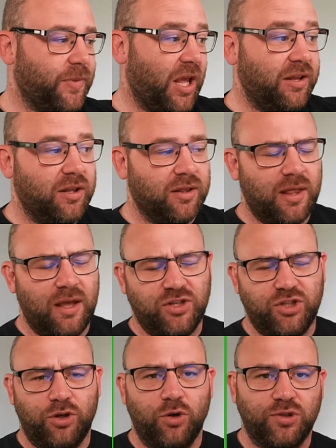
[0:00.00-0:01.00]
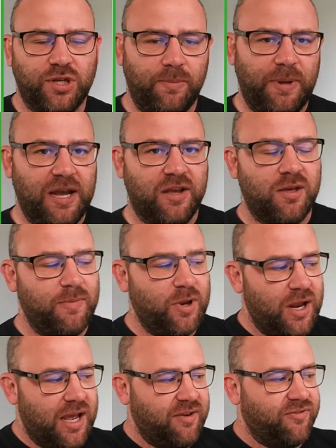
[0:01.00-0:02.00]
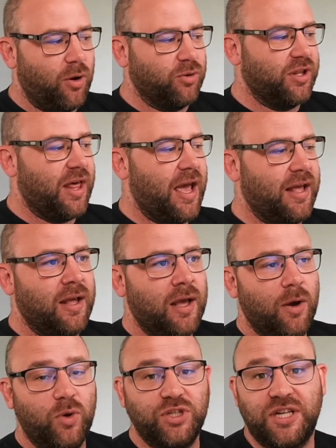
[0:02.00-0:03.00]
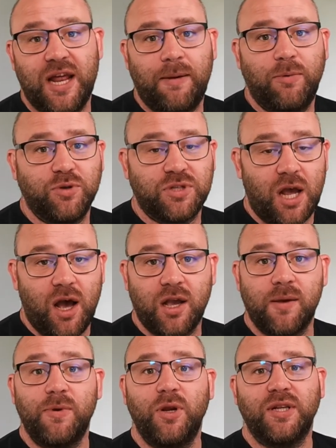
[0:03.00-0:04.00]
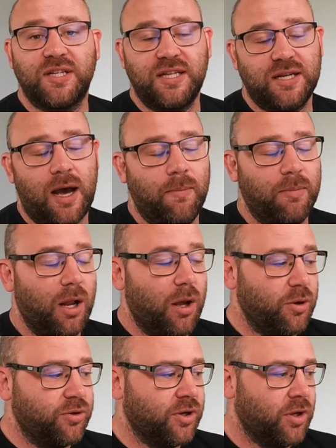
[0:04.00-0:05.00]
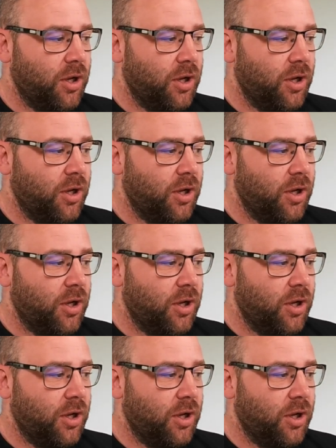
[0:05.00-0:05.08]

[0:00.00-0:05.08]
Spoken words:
And there should also be a community folder there, which enables our community to upload